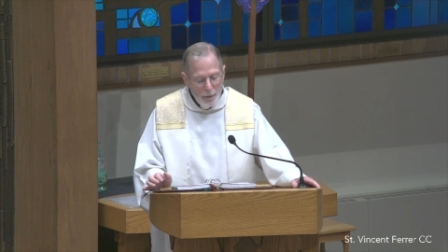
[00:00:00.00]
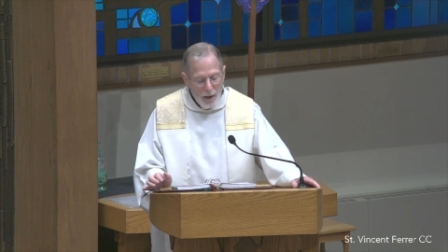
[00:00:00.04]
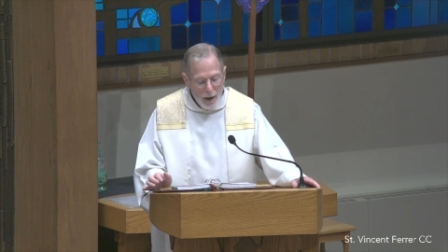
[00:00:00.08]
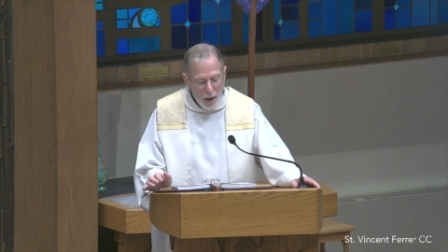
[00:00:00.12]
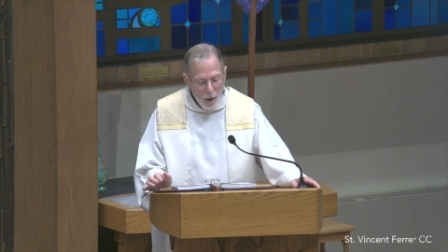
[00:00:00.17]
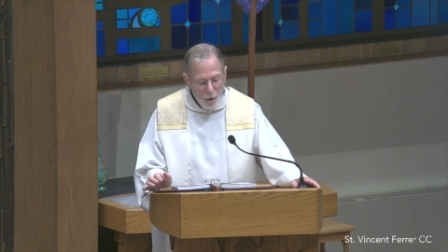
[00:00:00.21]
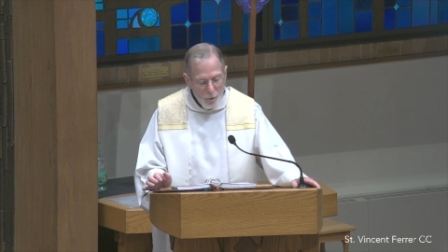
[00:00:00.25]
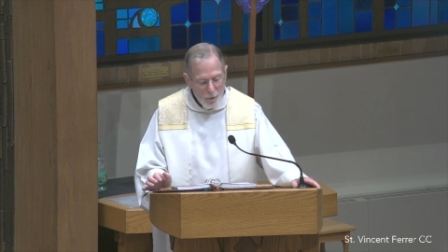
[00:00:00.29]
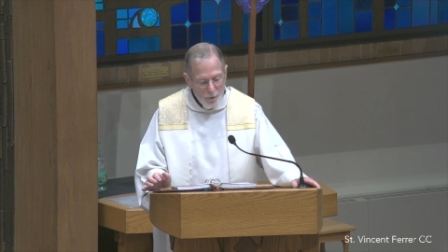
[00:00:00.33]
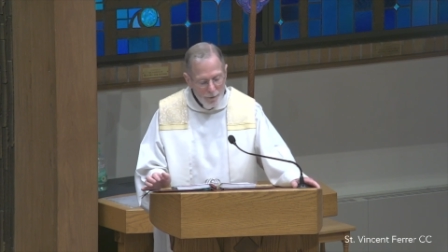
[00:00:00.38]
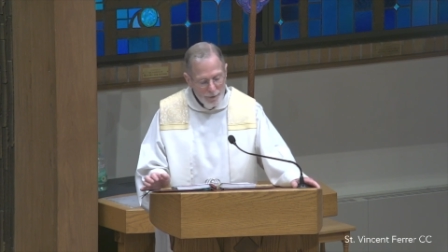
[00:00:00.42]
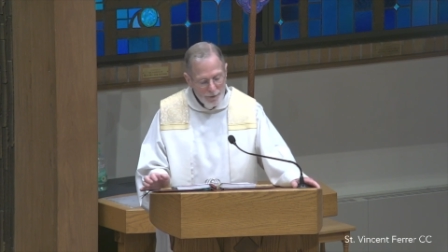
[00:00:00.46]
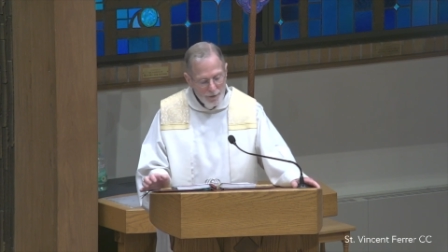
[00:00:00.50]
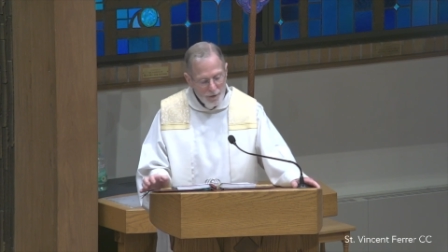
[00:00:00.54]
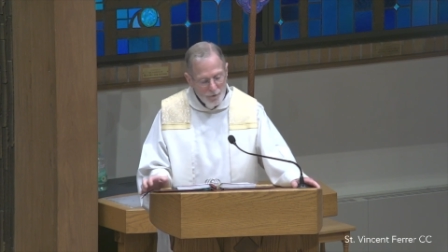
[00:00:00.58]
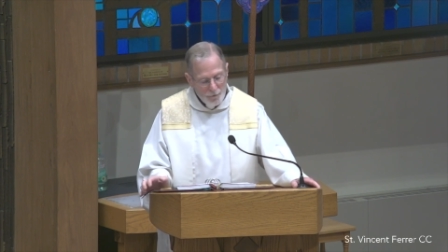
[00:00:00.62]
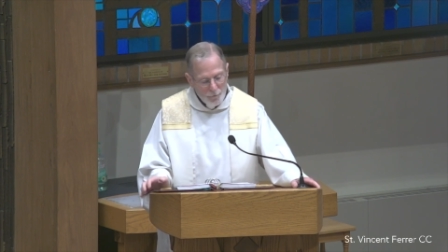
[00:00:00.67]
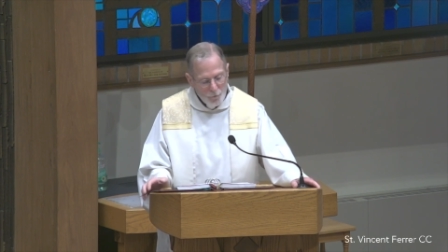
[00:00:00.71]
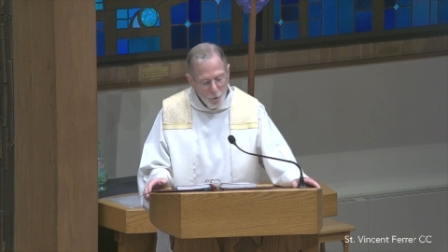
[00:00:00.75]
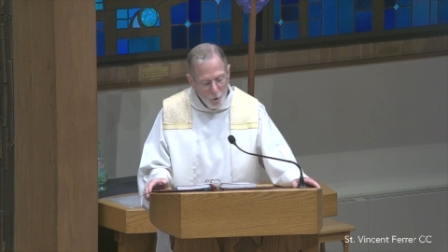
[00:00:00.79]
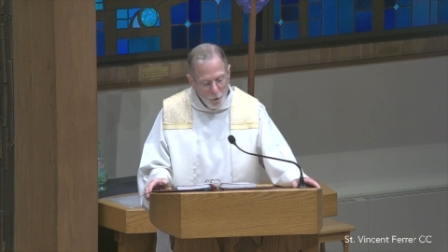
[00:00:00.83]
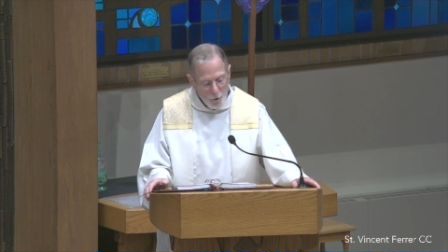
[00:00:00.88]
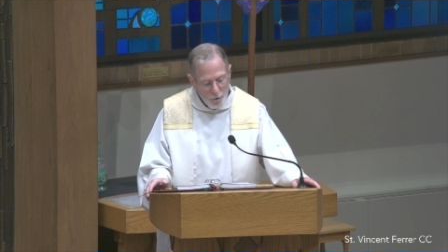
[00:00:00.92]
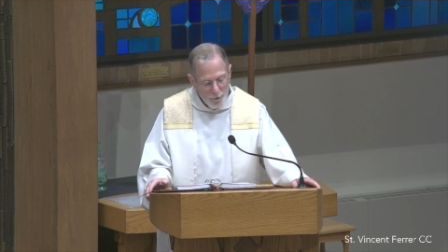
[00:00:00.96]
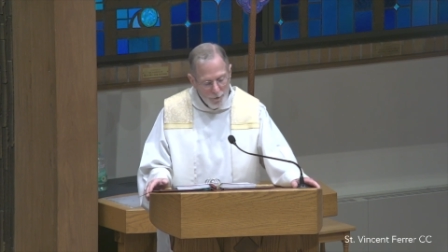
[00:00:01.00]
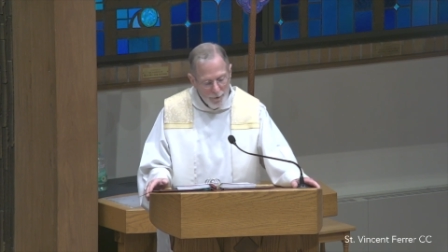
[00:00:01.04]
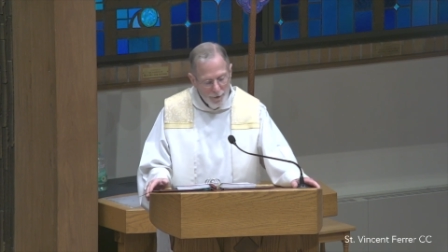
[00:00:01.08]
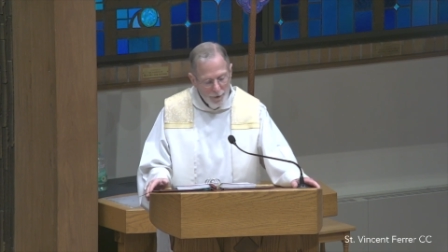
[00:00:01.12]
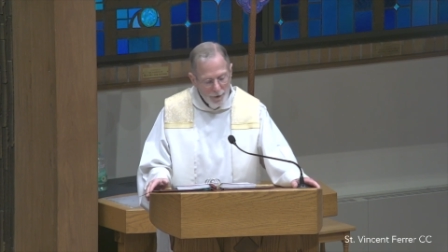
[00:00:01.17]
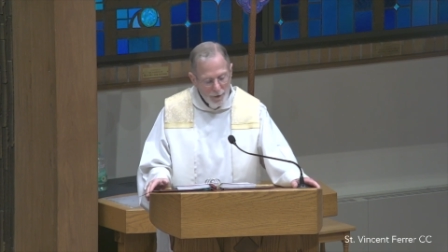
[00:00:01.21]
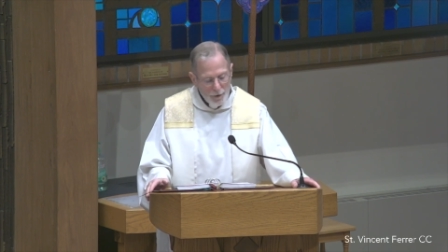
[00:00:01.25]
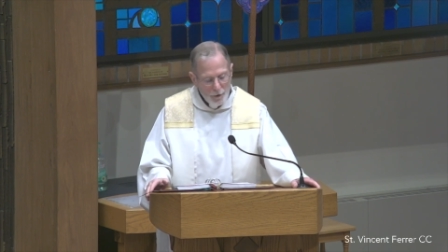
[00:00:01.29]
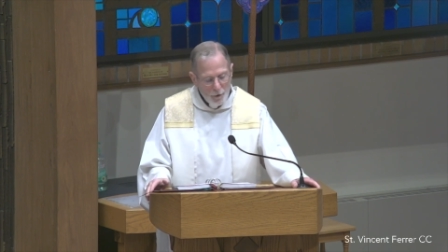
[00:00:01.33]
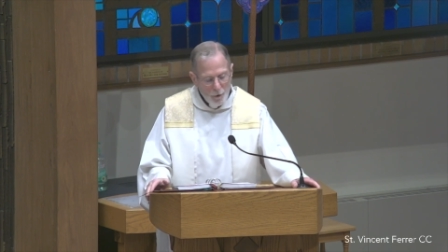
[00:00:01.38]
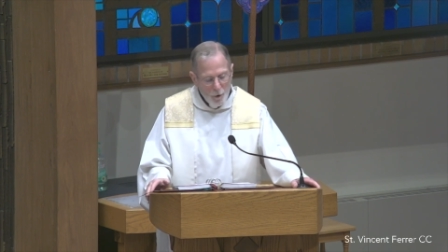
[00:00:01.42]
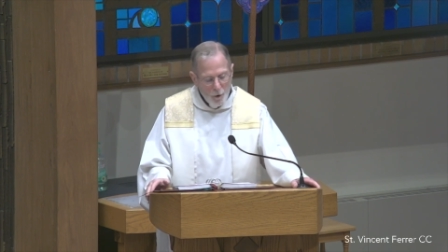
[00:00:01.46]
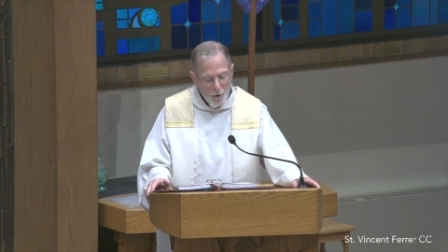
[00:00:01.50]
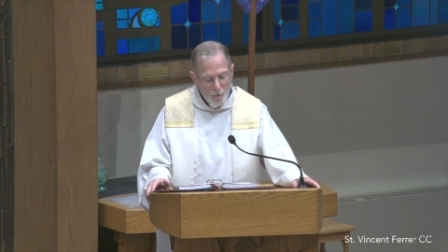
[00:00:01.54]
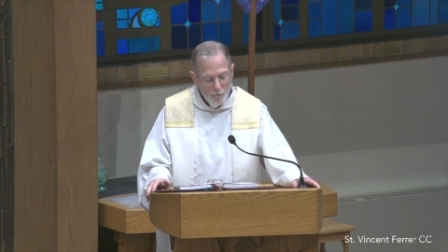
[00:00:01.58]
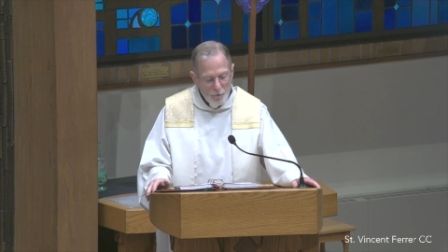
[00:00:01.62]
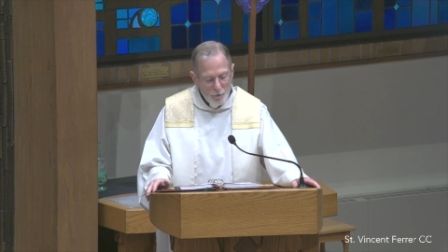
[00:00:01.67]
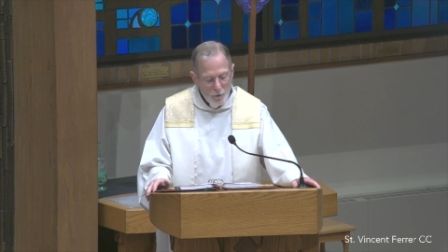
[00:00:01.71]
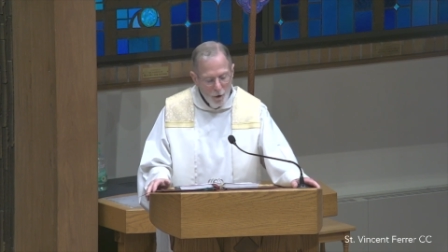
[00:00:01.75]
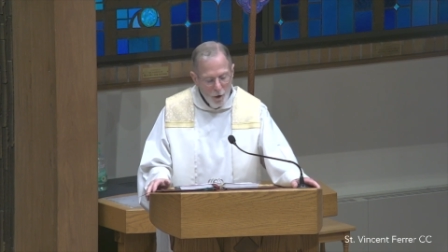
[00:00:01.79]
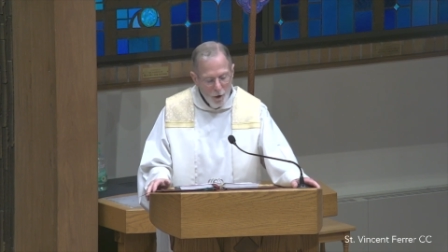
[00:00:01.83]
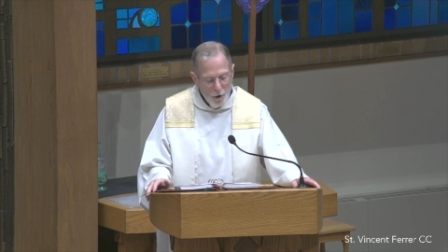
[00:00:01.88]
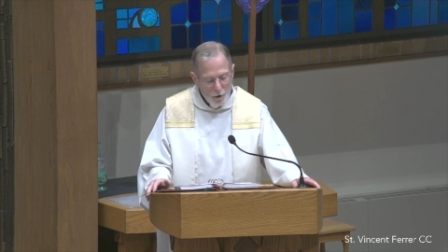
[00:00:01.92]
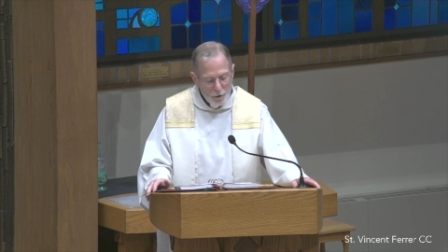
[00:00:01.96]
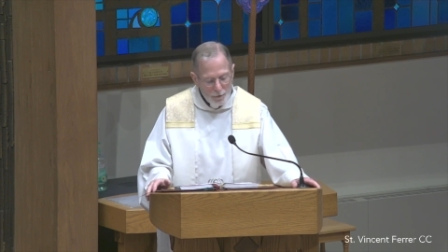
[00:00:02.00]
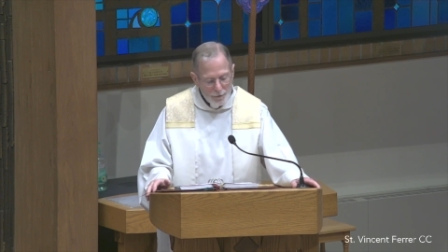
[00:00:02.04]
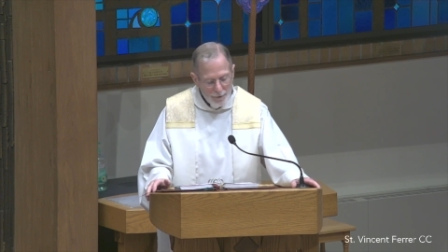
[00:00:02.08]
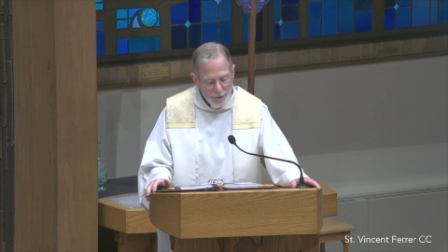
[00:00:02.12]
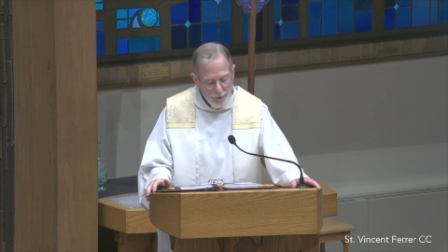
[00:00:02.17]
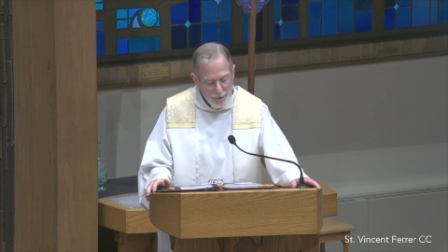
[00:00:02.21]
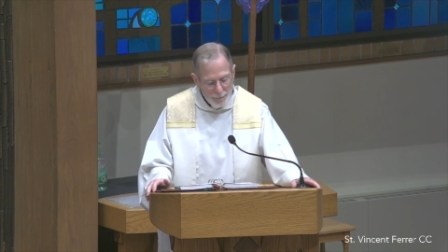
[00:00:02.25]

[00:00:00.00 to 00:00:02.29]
power and authority over all